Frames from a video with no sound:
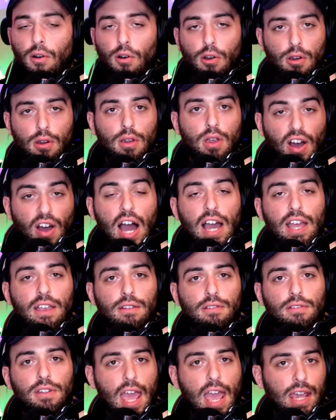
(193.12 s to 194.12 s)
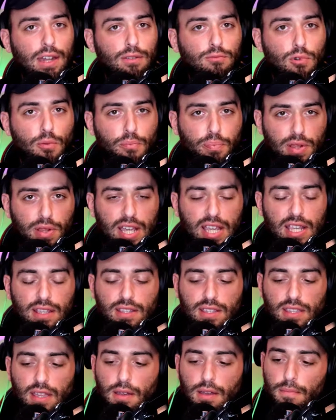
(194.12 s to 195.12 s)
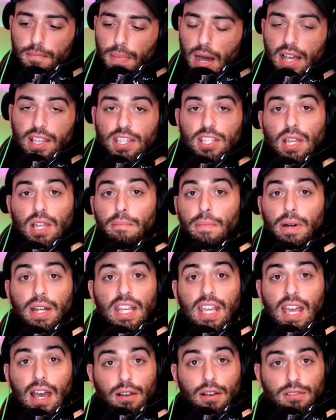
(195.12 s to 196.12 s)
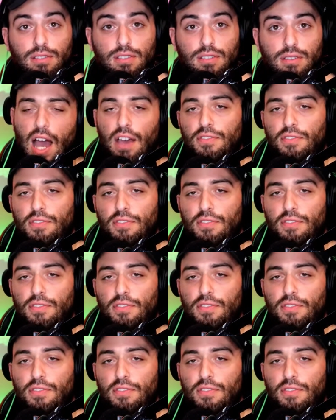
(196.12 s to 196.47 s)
or fired and replaced by somebody else.